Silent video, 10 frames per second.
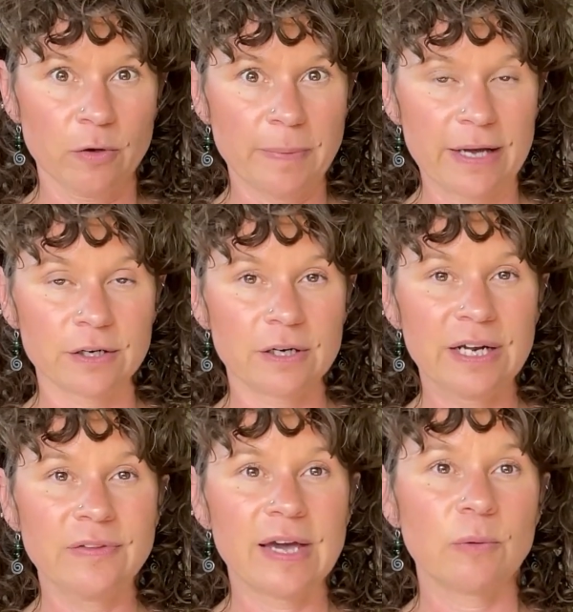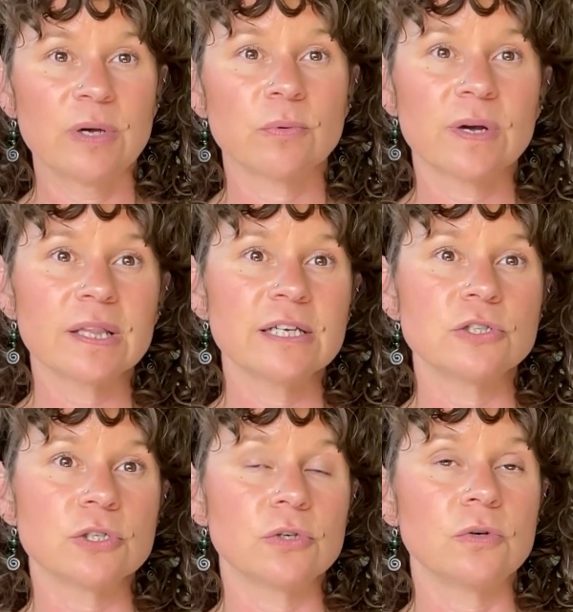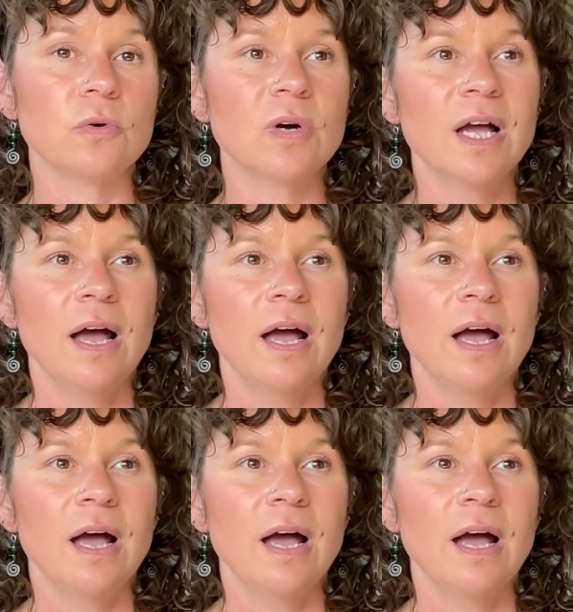better and that we really do